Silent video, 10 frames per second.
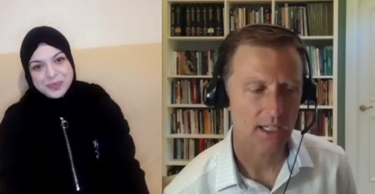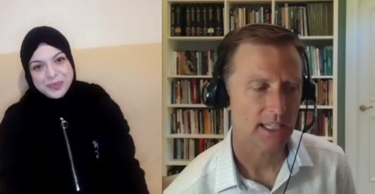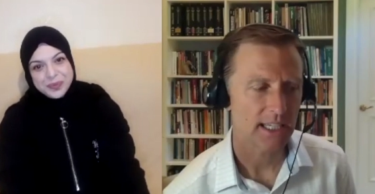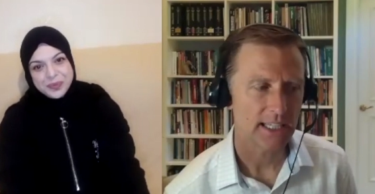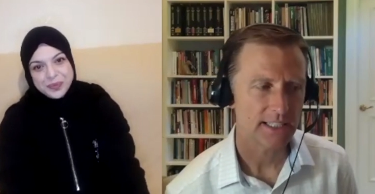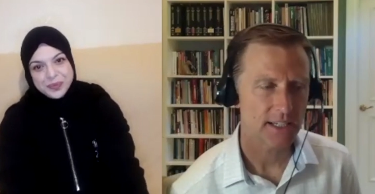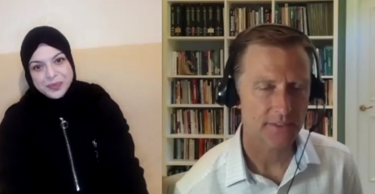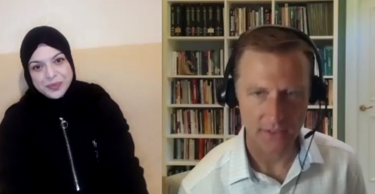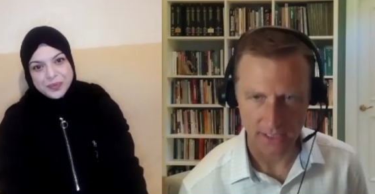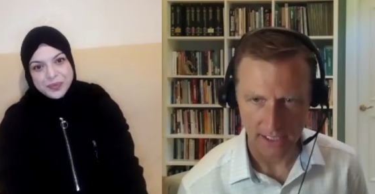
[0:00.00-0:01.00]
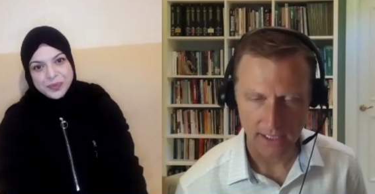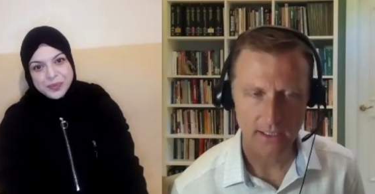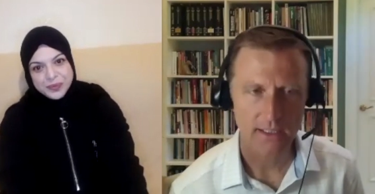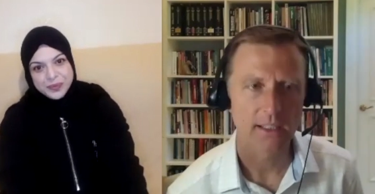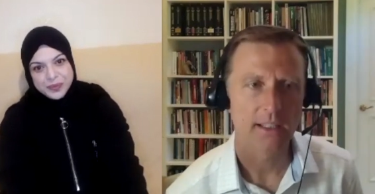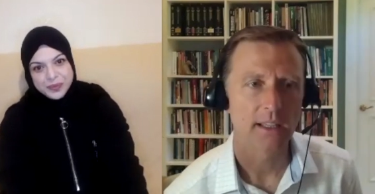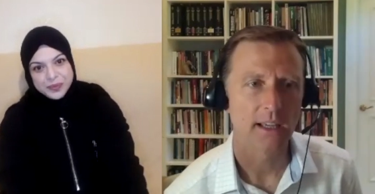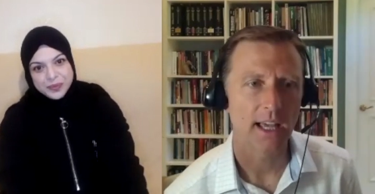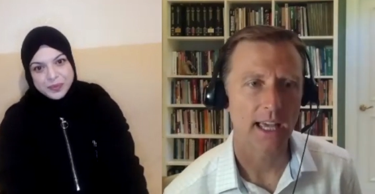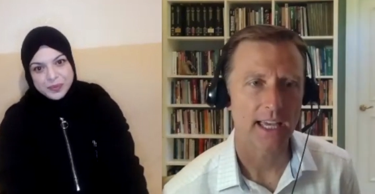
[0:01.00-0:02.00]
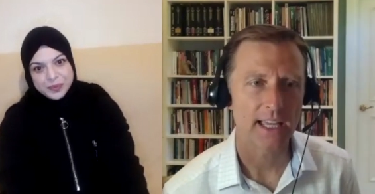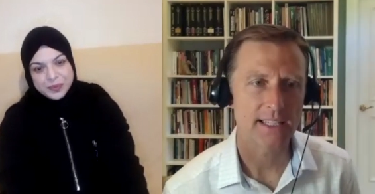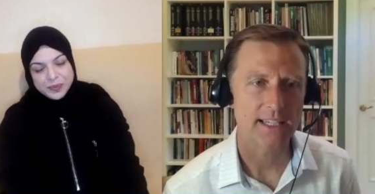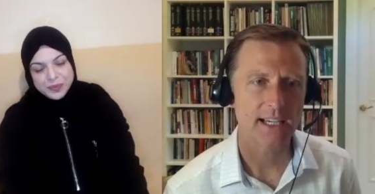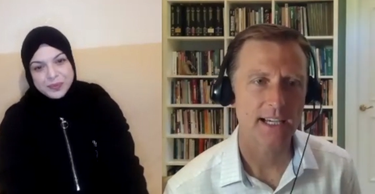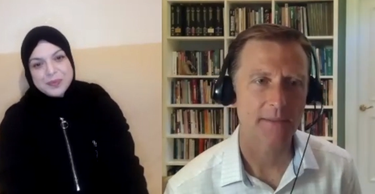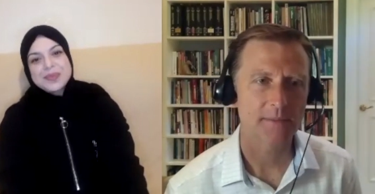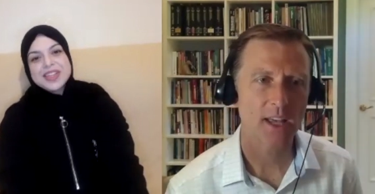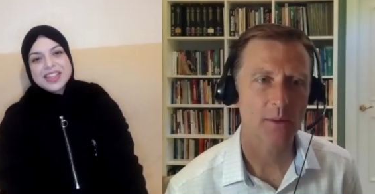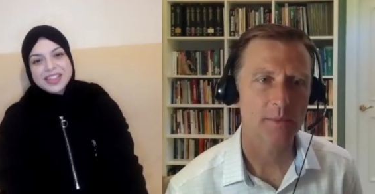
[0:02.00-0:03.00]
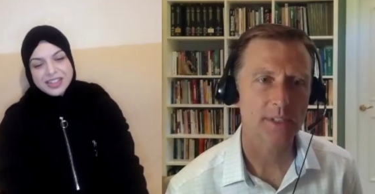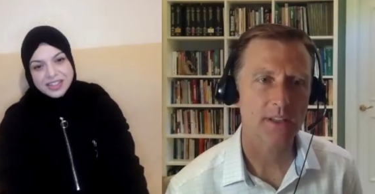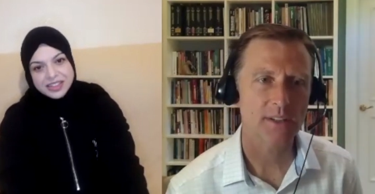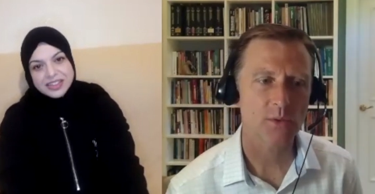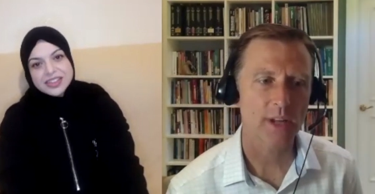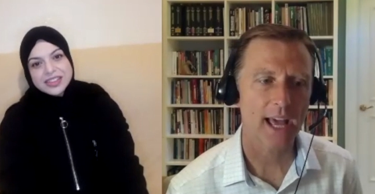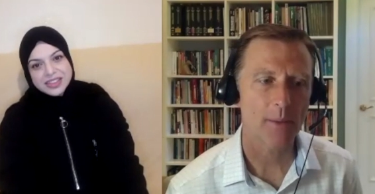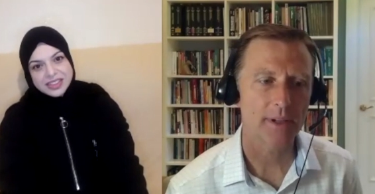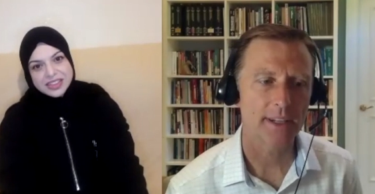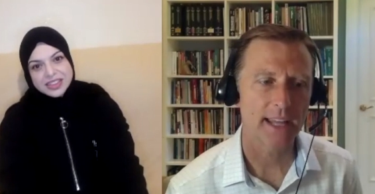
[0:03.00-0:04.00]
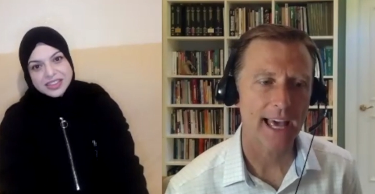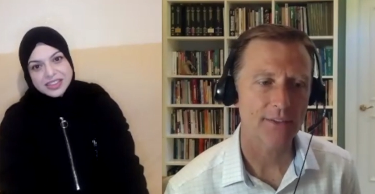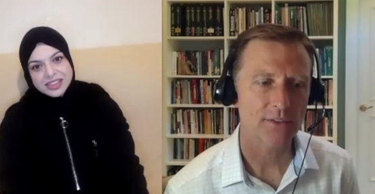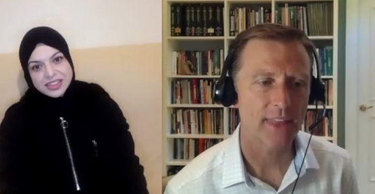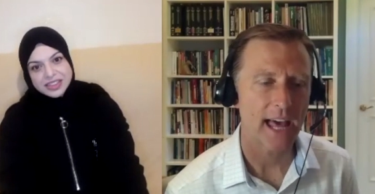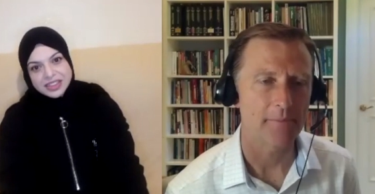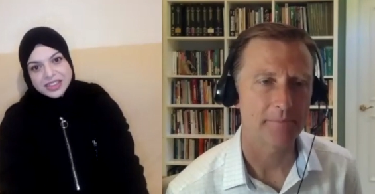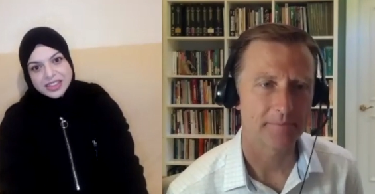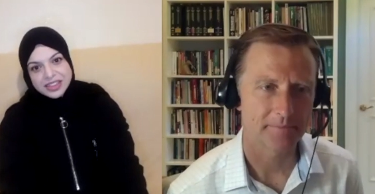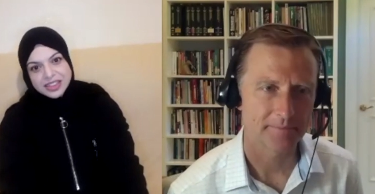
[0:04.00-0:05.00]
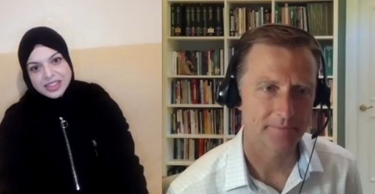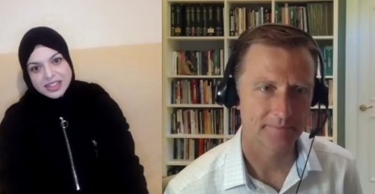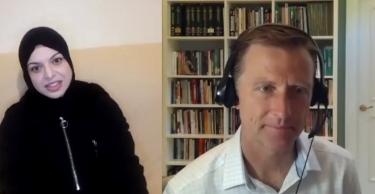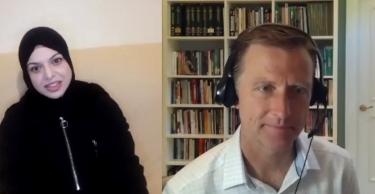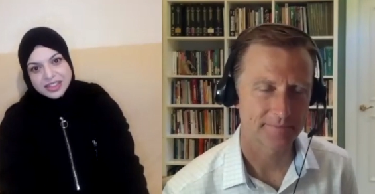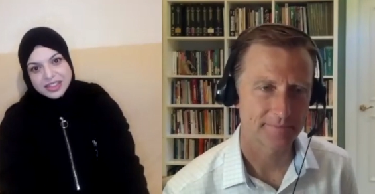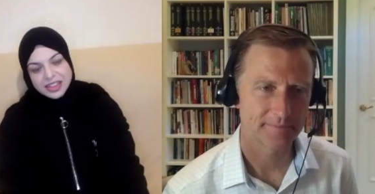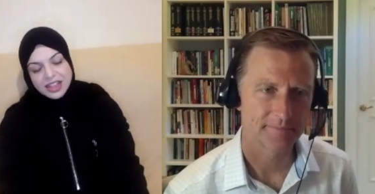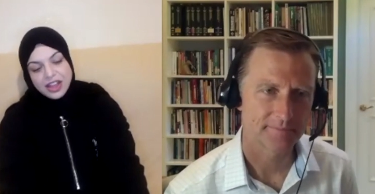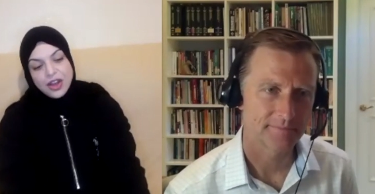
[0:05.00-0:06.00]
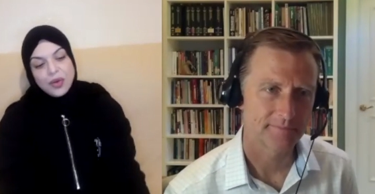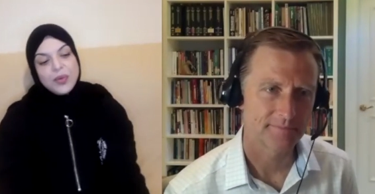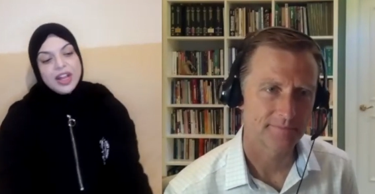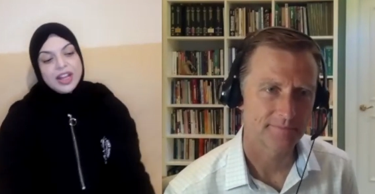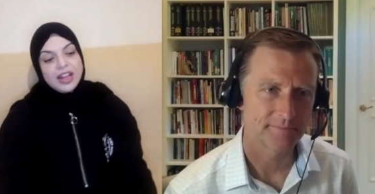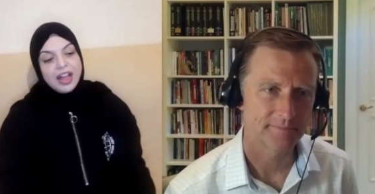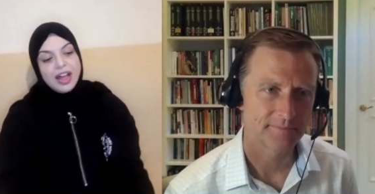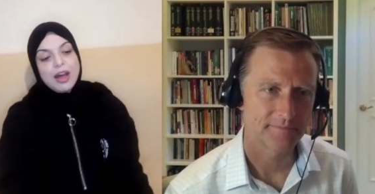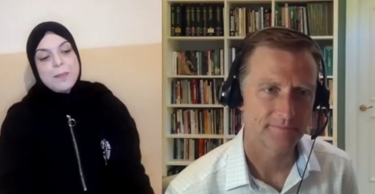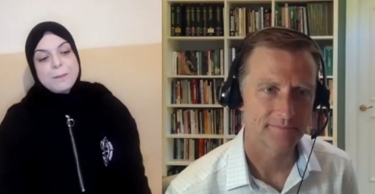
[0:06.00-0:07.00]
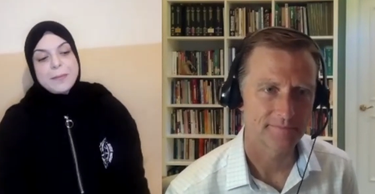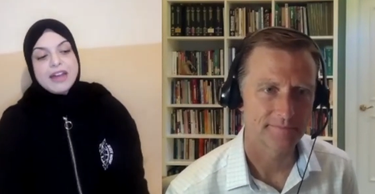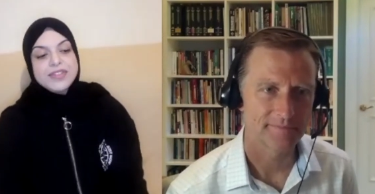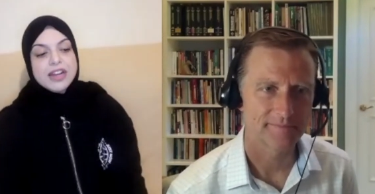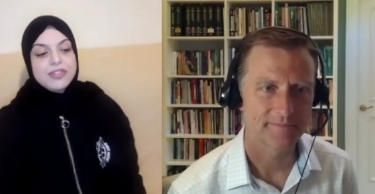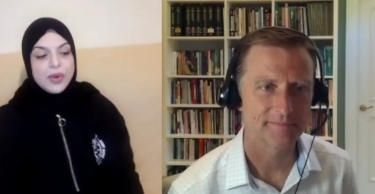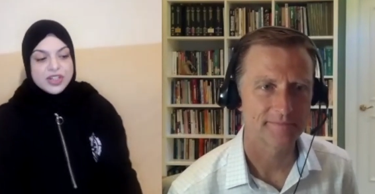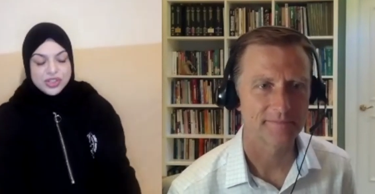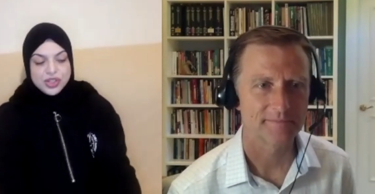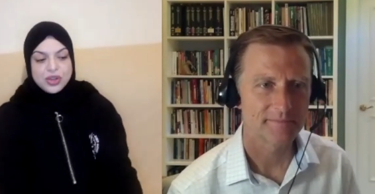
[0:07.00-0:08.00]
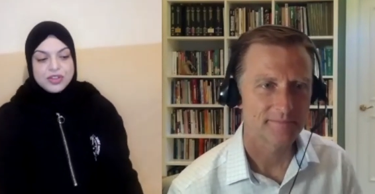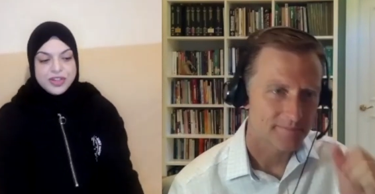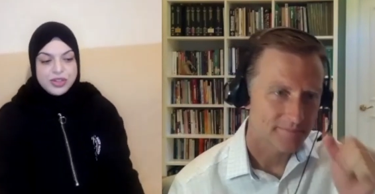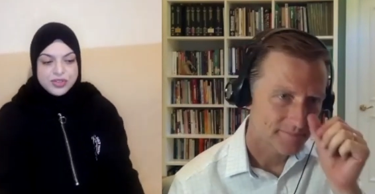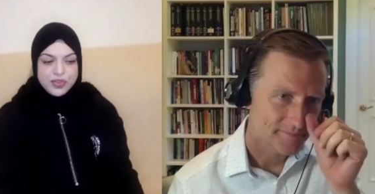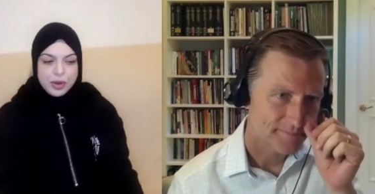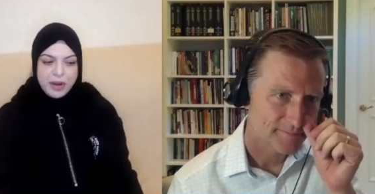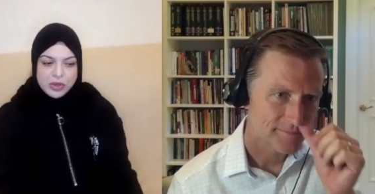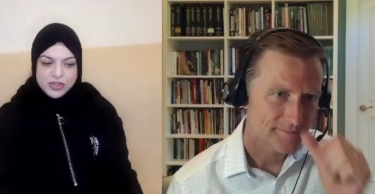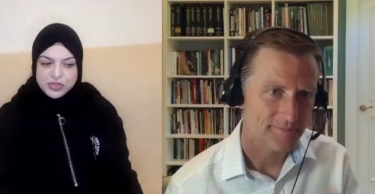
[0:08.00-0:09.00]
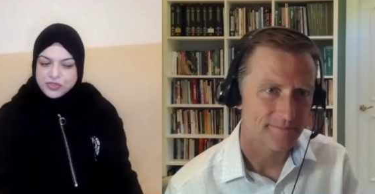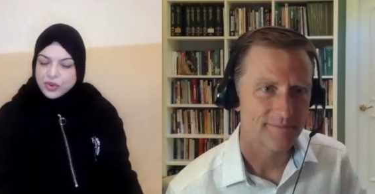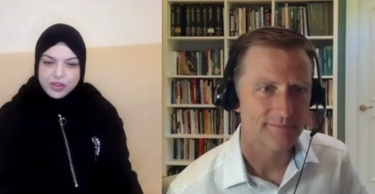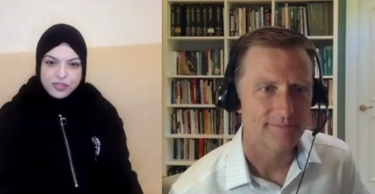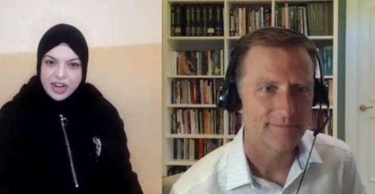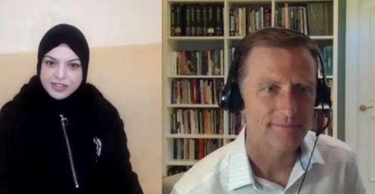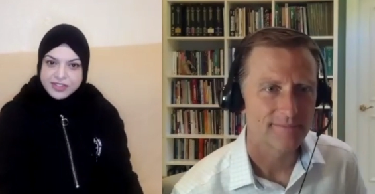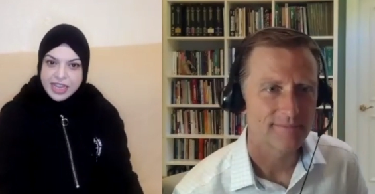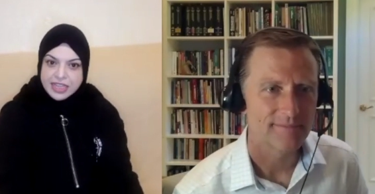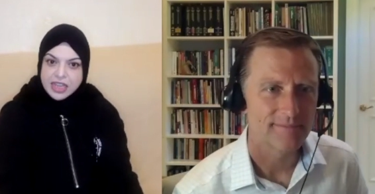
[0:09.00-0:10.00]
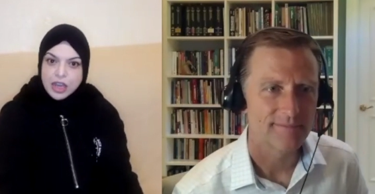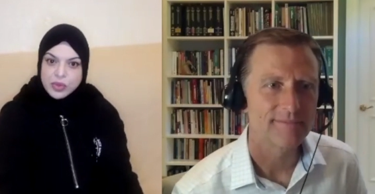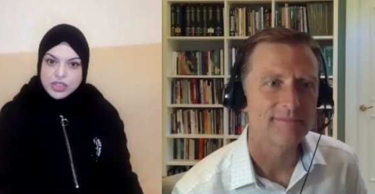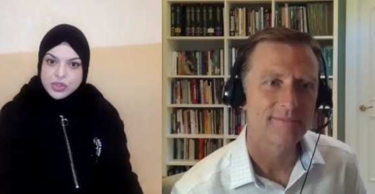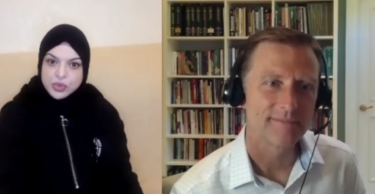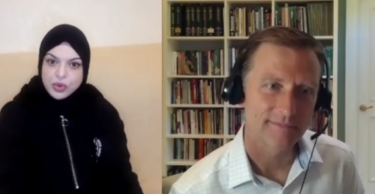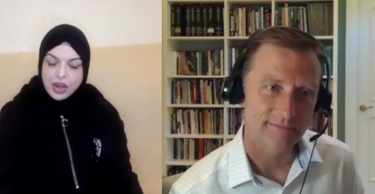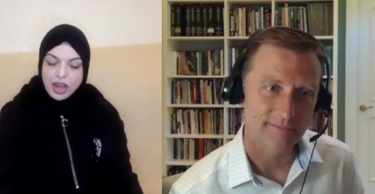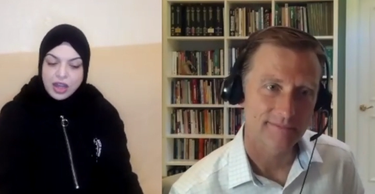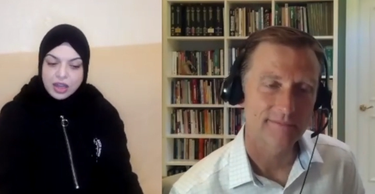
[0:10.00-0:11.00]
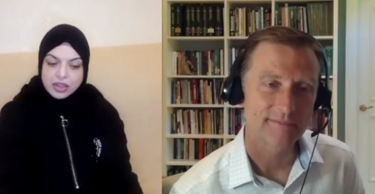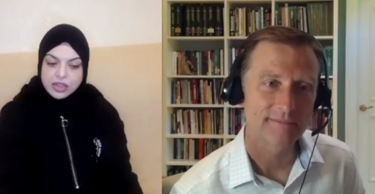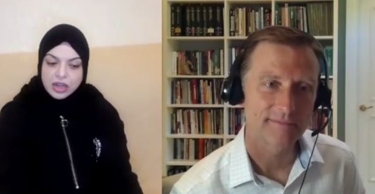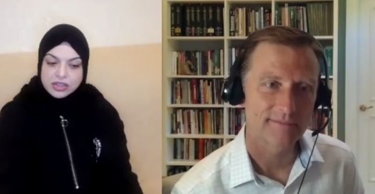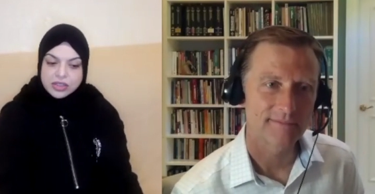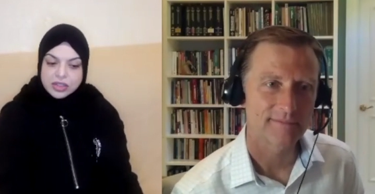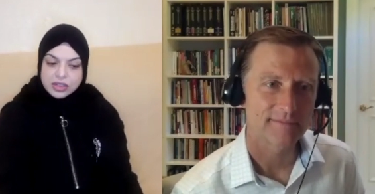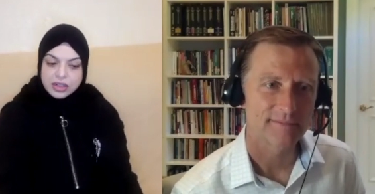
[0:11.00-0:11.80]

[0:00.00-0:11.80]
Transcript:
Speaker 1: eating differently, and tell us what happened after that.
Speaker 2: Well, after I've watched videos for about 4 or 5 days, I went to a doctor,